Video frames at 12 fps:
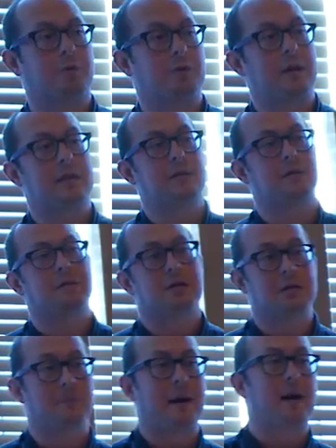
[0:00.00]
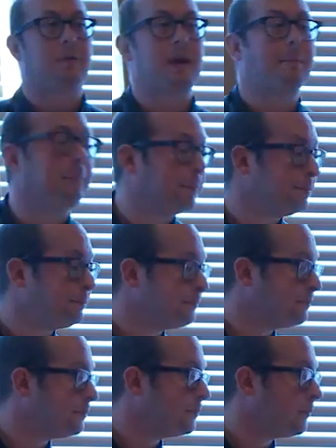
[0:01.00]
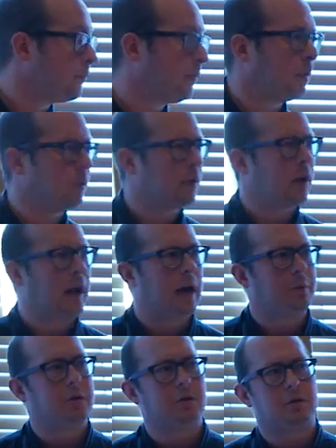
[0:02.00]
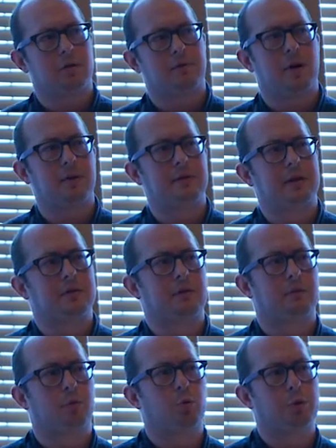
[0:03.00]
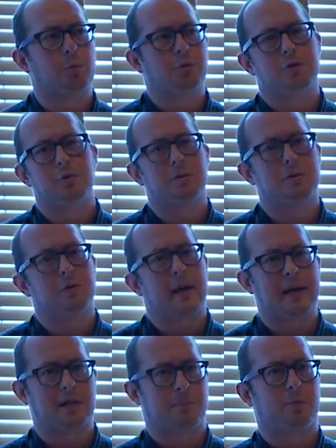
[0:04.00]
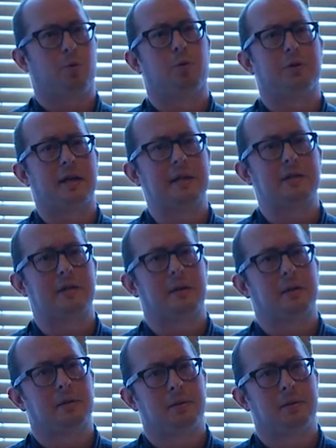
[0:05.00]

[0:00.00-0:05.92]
with the data that is about them. How are you going to define that if all you want to do is explore the data?